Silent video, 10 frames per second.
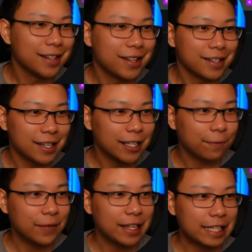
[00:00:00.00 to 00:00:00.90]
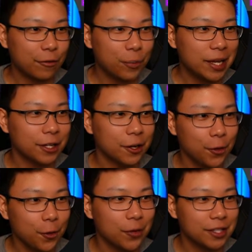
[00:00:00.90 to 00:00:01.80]
Deck of Fate giving me
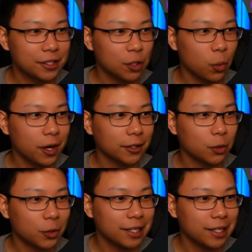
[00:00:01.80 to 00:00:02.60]
another reason to want Queen